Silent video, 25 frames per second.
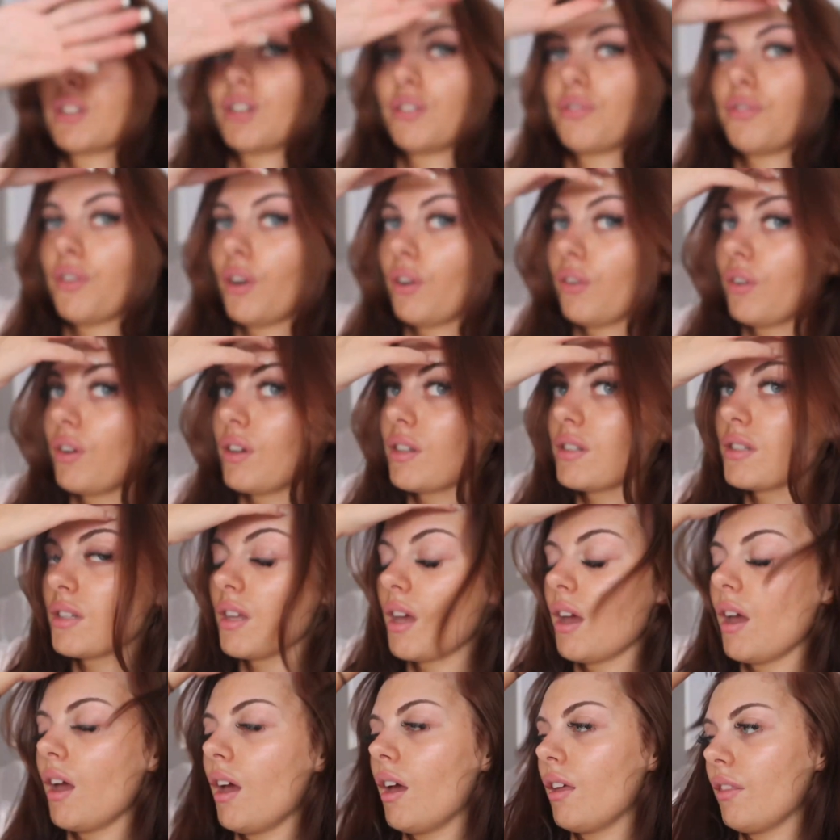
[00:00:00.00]
gonna focus,
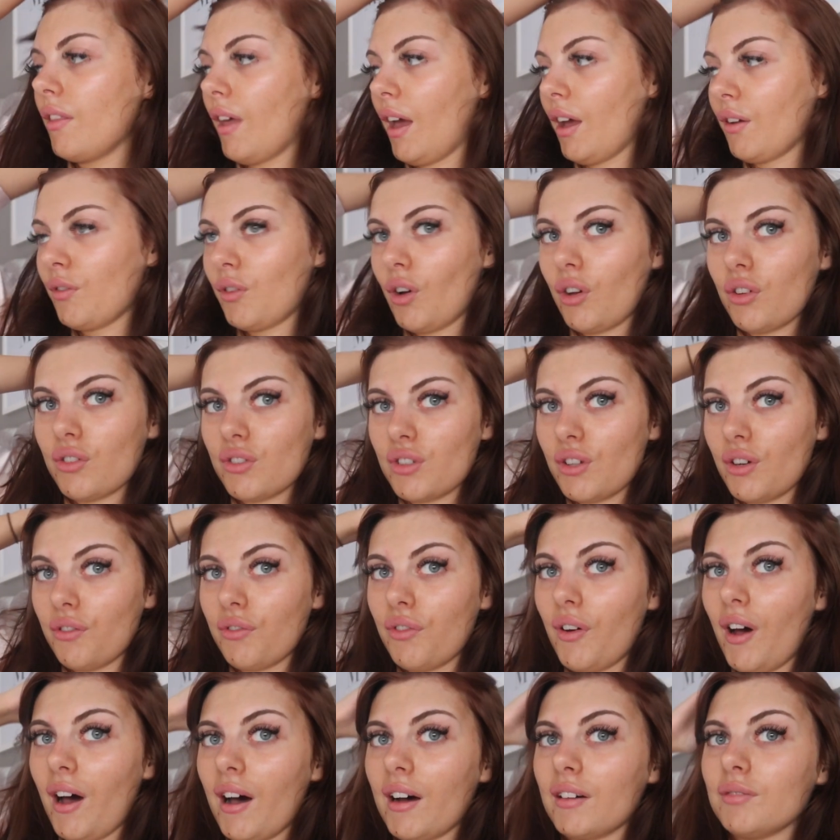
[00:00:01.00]
that I've got so
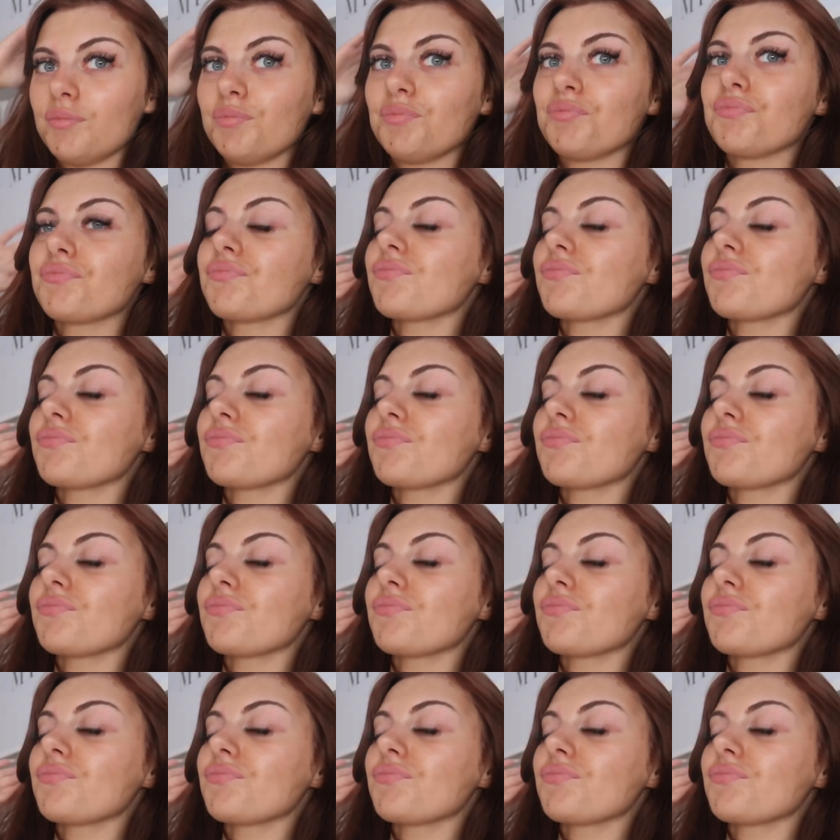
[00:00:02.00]
far.